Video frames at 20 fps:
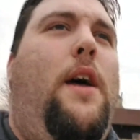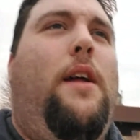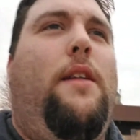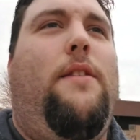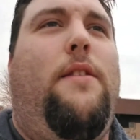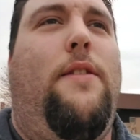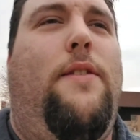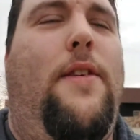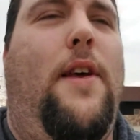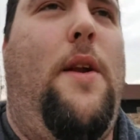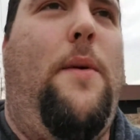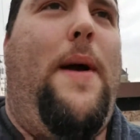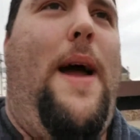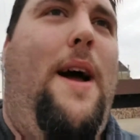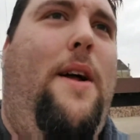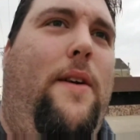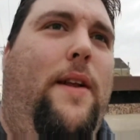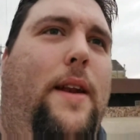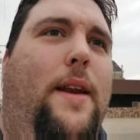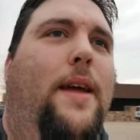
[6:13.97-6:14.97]
sit
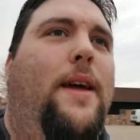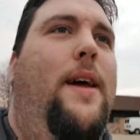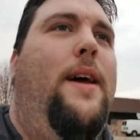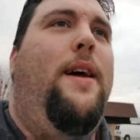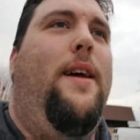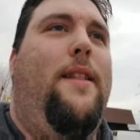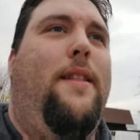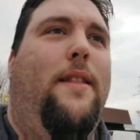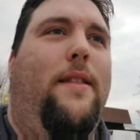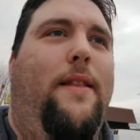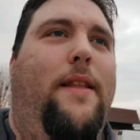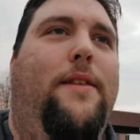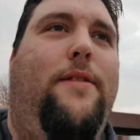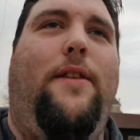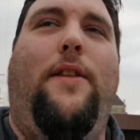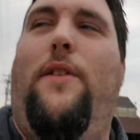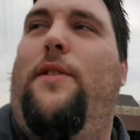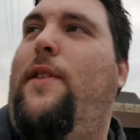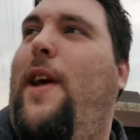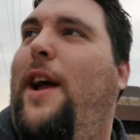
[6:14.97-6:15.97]
around and listen
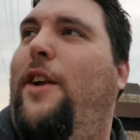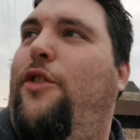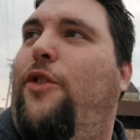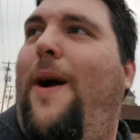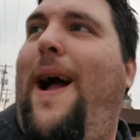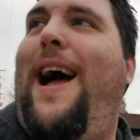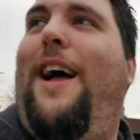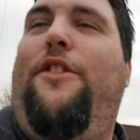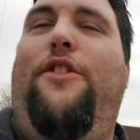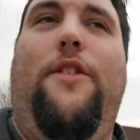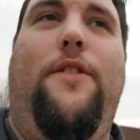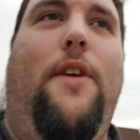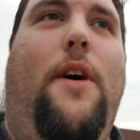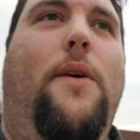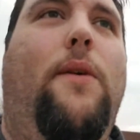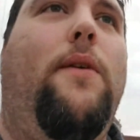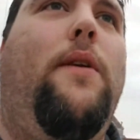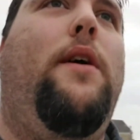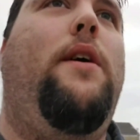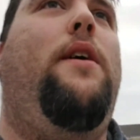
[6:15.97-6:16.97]
to this guy trash his
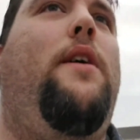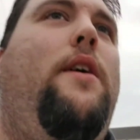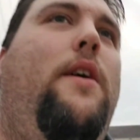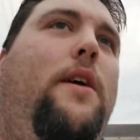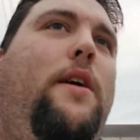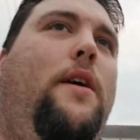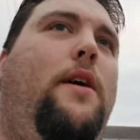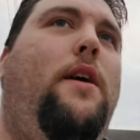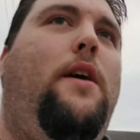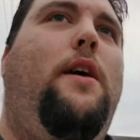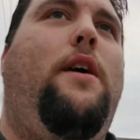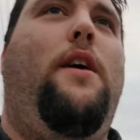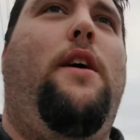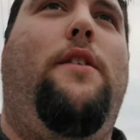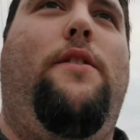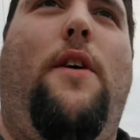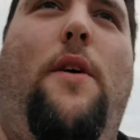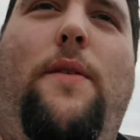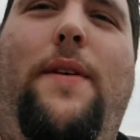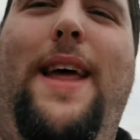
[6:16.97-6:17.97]
own
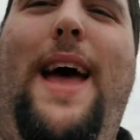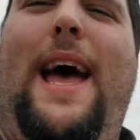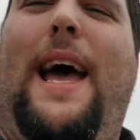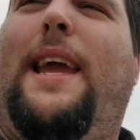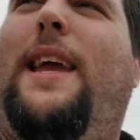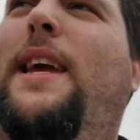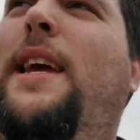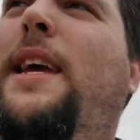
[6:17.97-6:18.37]
deck.